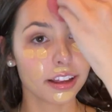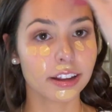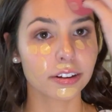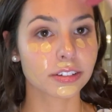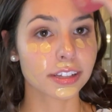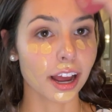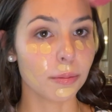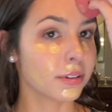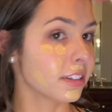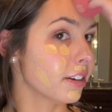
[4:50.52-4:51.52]
your scalp
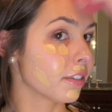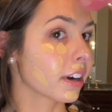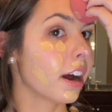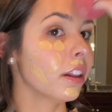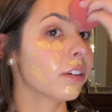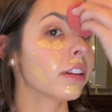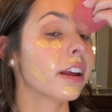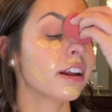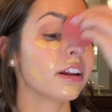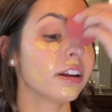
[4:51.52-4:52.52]
is a different color
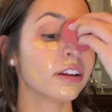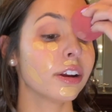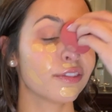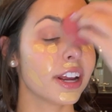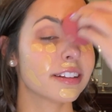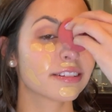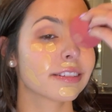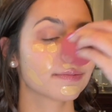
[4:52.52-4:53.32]
than your face.